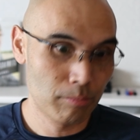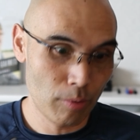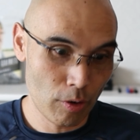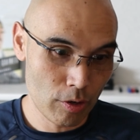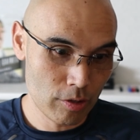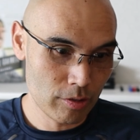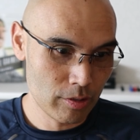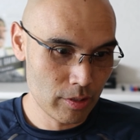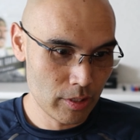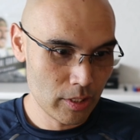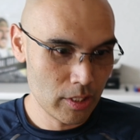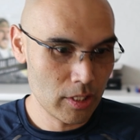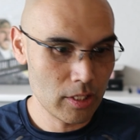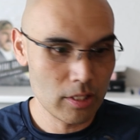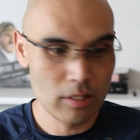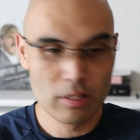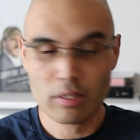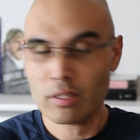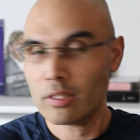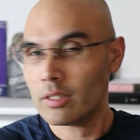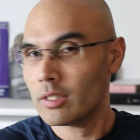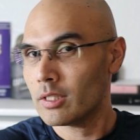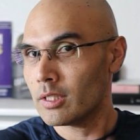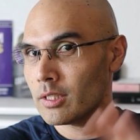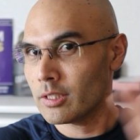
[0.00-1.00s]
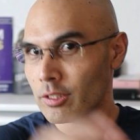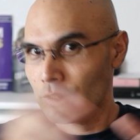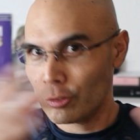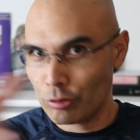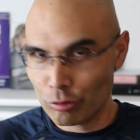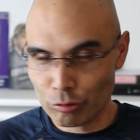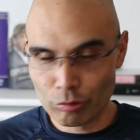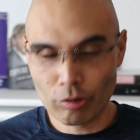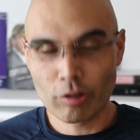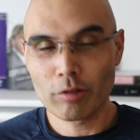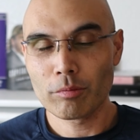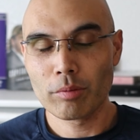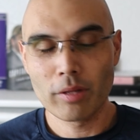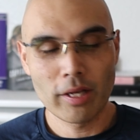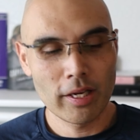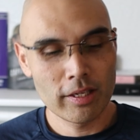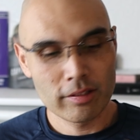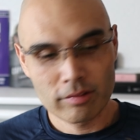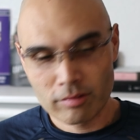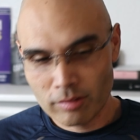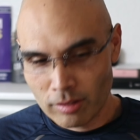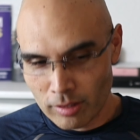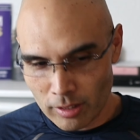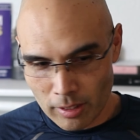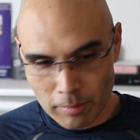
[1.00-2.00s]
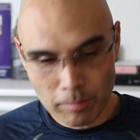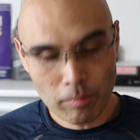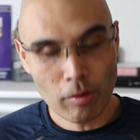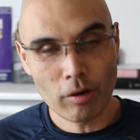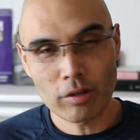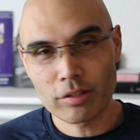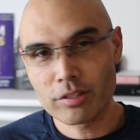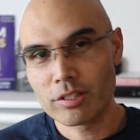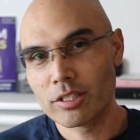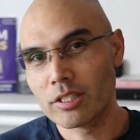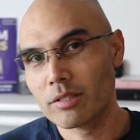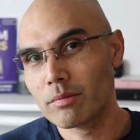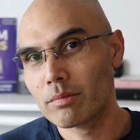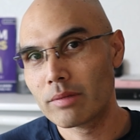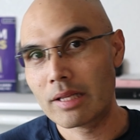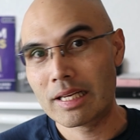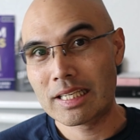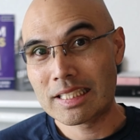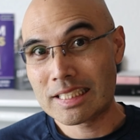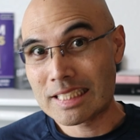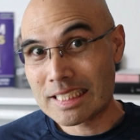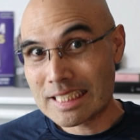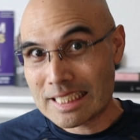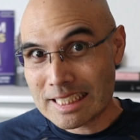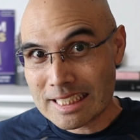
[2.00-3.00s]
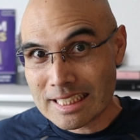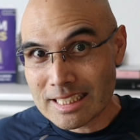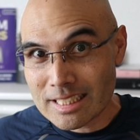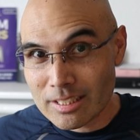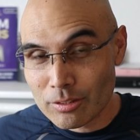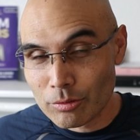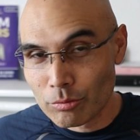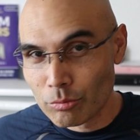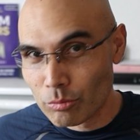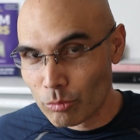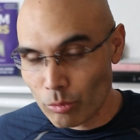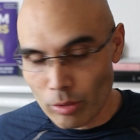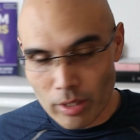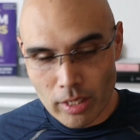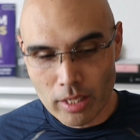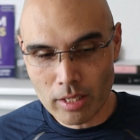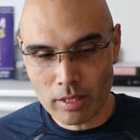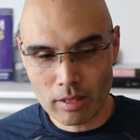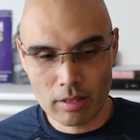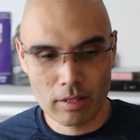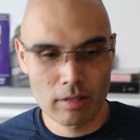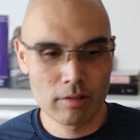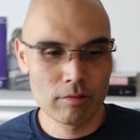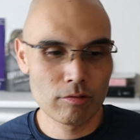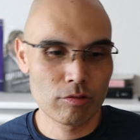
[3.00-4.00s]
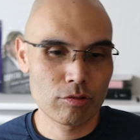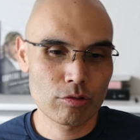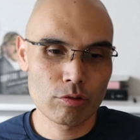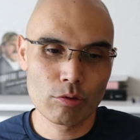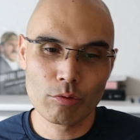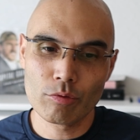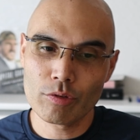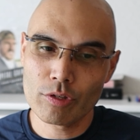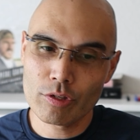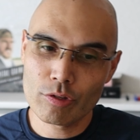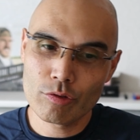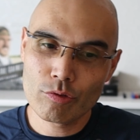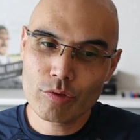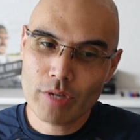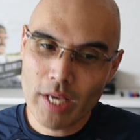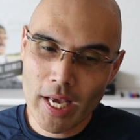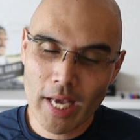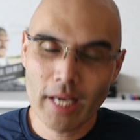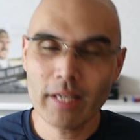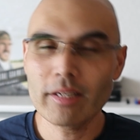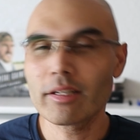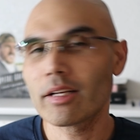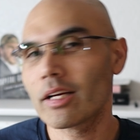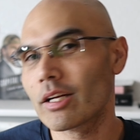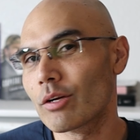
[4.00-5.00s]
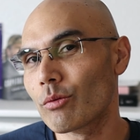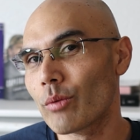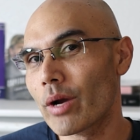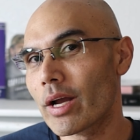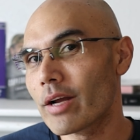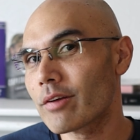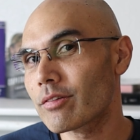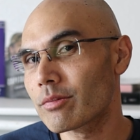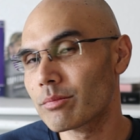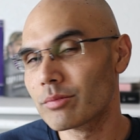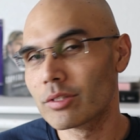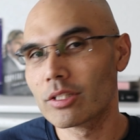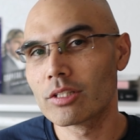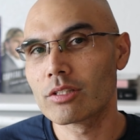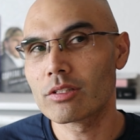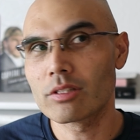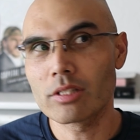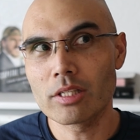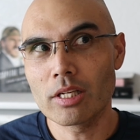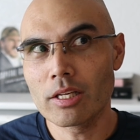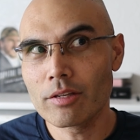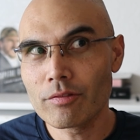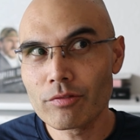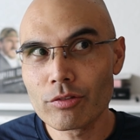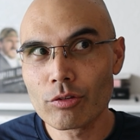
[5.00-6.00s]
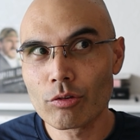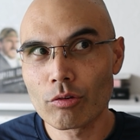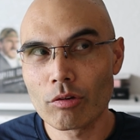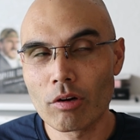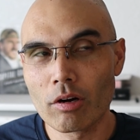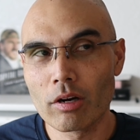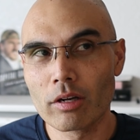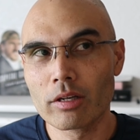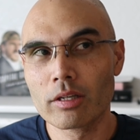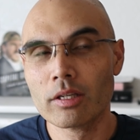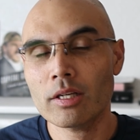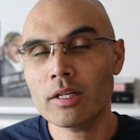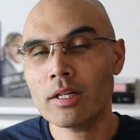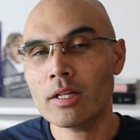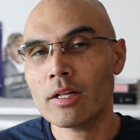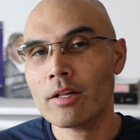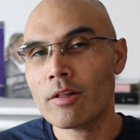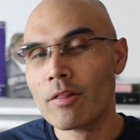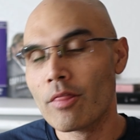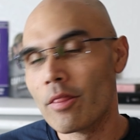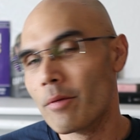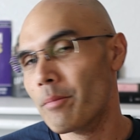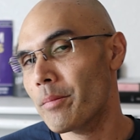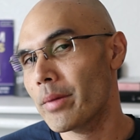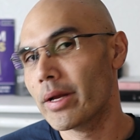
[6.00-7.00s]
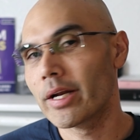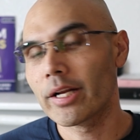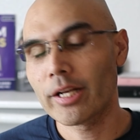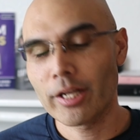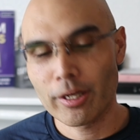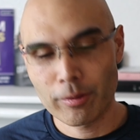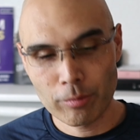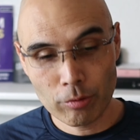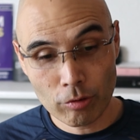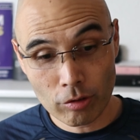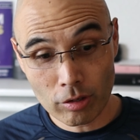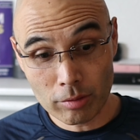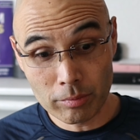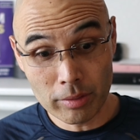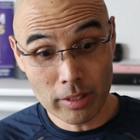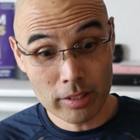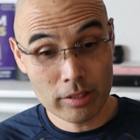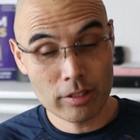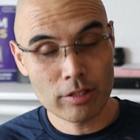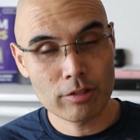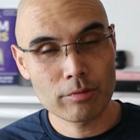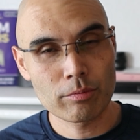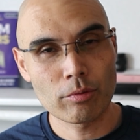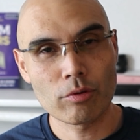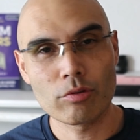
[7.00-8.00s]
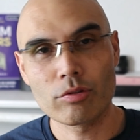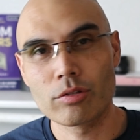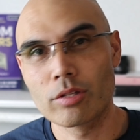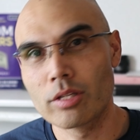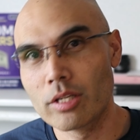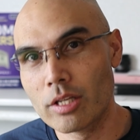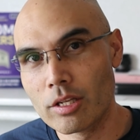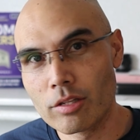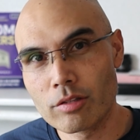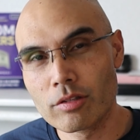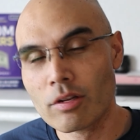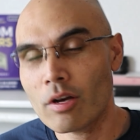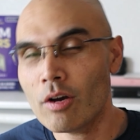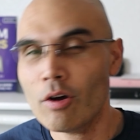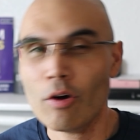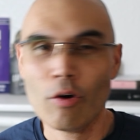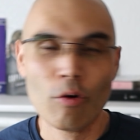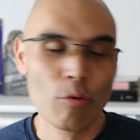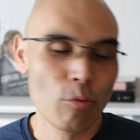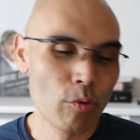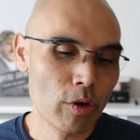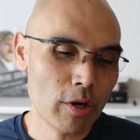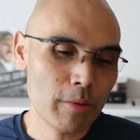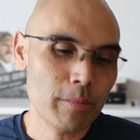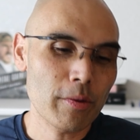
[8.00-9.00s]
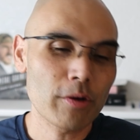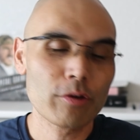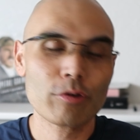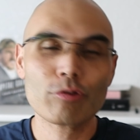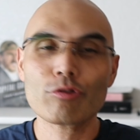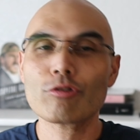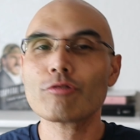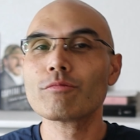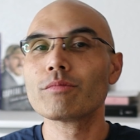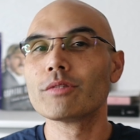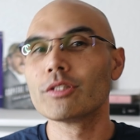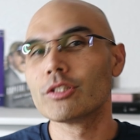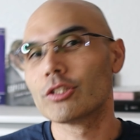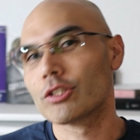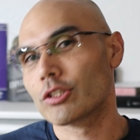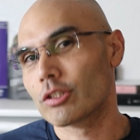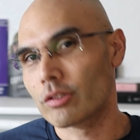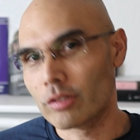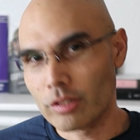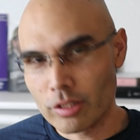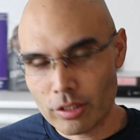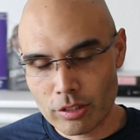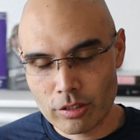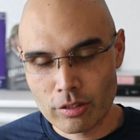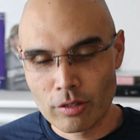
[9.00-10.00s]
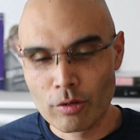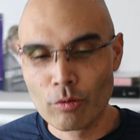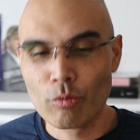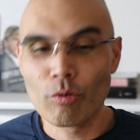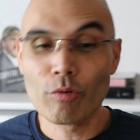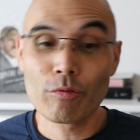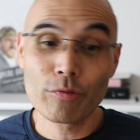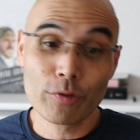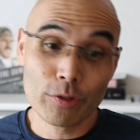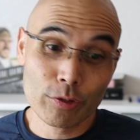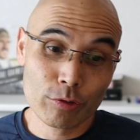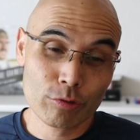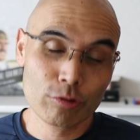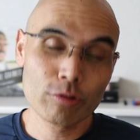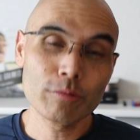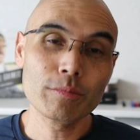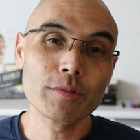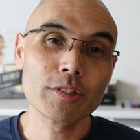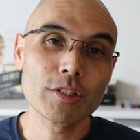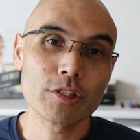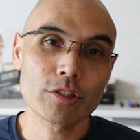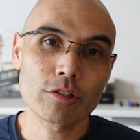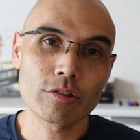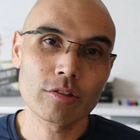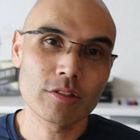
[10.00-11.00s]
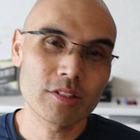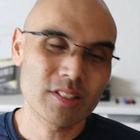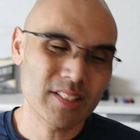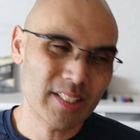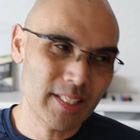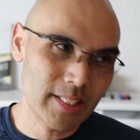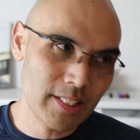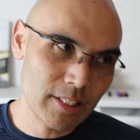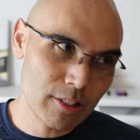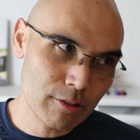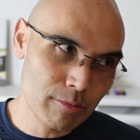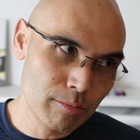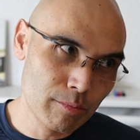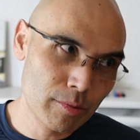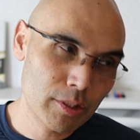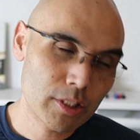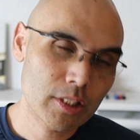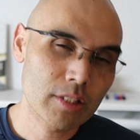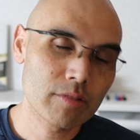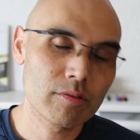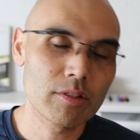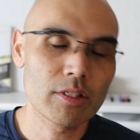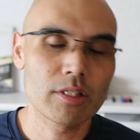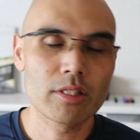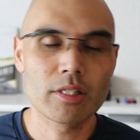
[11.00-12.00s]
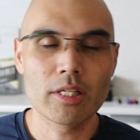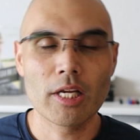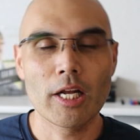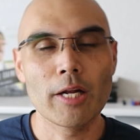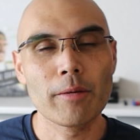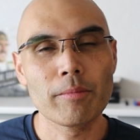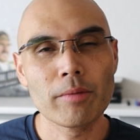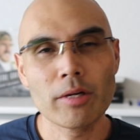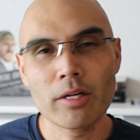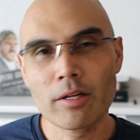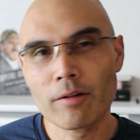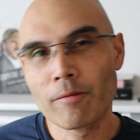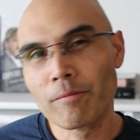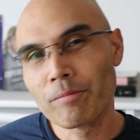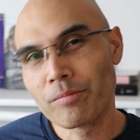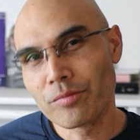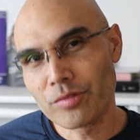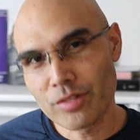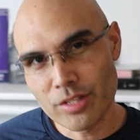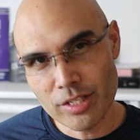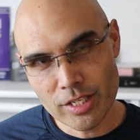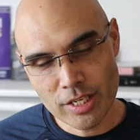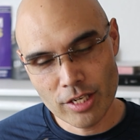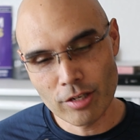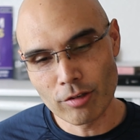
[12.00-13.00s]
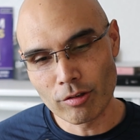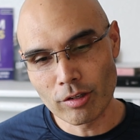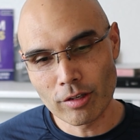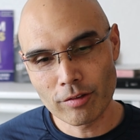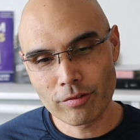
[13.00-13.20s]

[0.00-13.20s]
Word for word: Part D drug plan, the Part C plan is with. So you can't get away from this if you're on the Medicare program like this person is. What about group insurance? Well, for group insurance, it is much of the same deal.